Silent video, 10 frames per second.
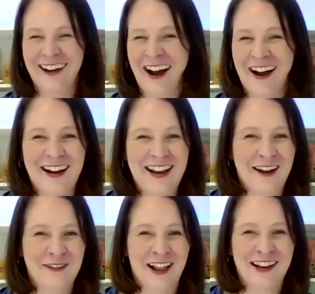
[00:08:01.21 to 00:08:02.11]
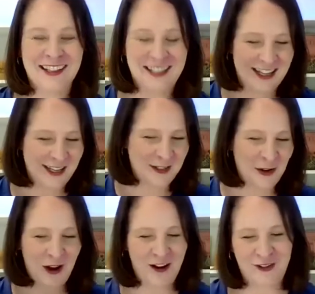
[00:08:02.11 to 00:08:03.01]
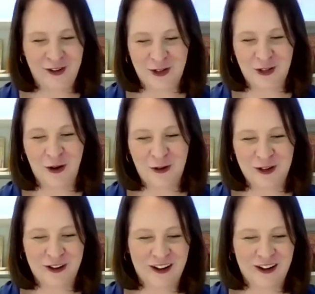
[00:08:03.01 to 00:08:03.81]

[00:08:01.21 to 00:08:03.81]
yeah, flooded tears all over your shoulder.